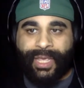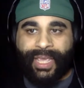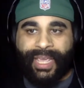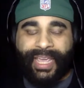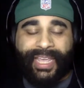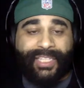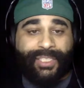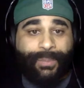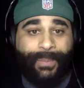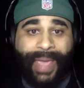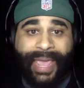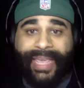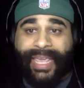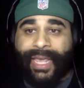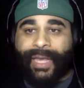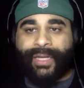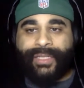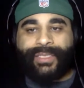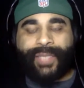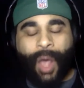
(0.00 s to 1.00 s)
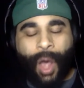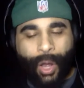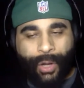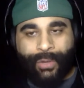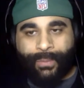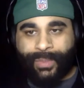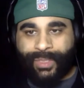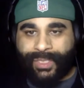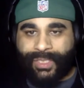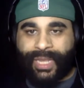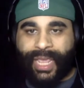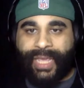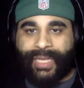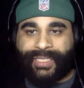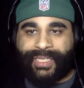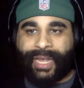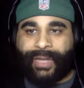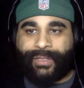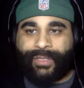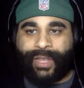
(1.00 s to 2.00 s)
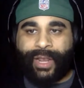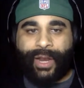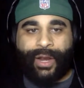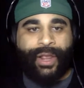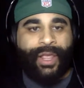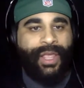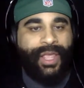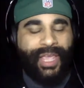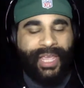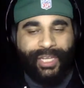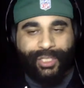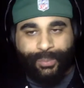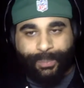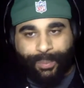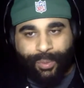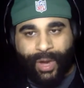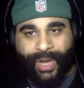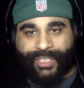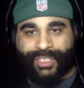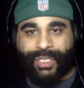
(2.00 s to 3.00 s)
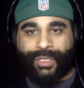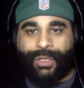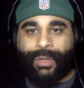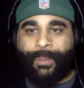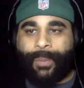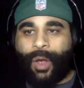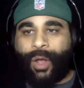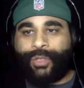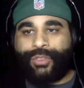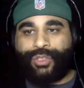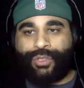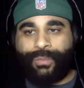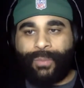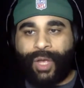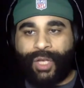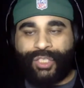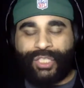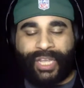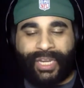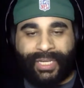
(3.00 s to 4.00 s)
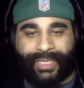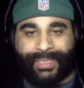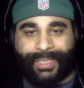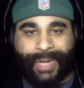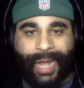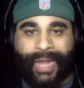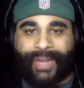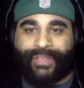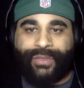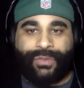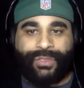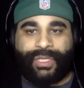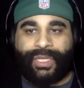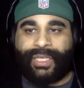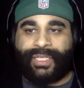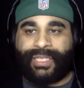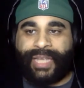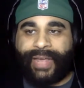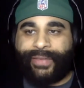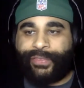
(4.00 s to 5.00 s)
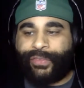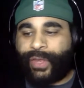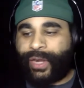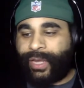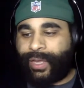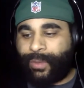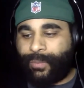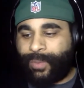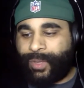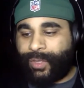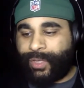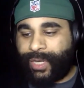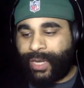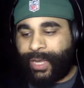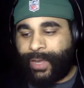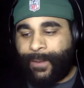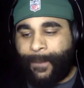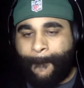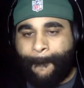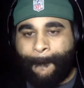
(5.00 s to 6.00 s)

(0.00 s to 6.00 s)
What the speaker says: he's making a ton of mistakes out there. He's pressing the ball too much, and he's not using his athletic ability.